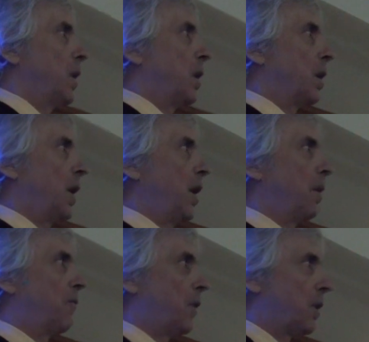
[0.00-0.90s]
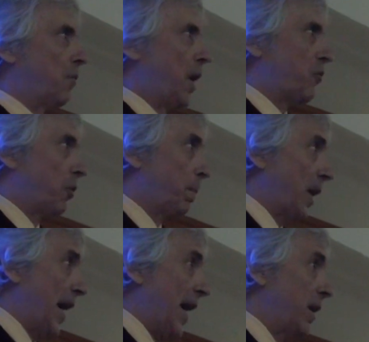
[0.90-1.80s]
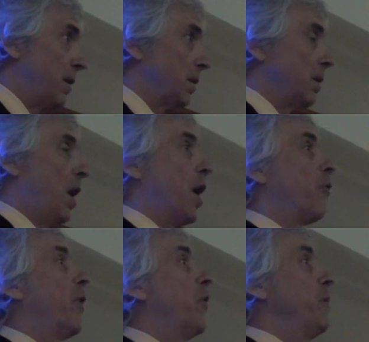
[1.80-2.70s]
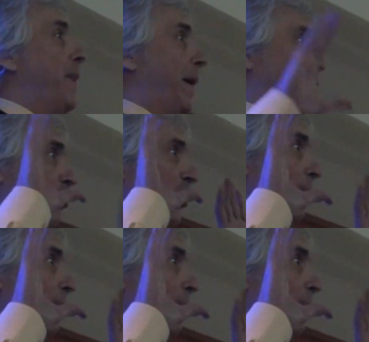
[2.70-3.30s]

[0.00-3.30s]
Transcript: uh, gave uh, Roger a plaque, honorary membership.